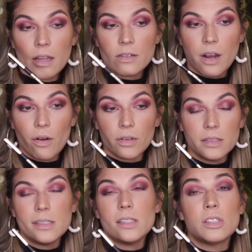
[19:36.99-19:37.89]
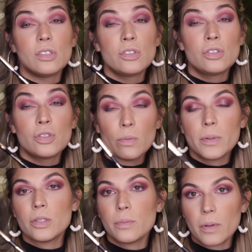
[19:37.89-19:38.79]
Not only is it
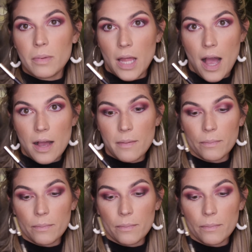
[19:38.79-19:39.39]
super duper black,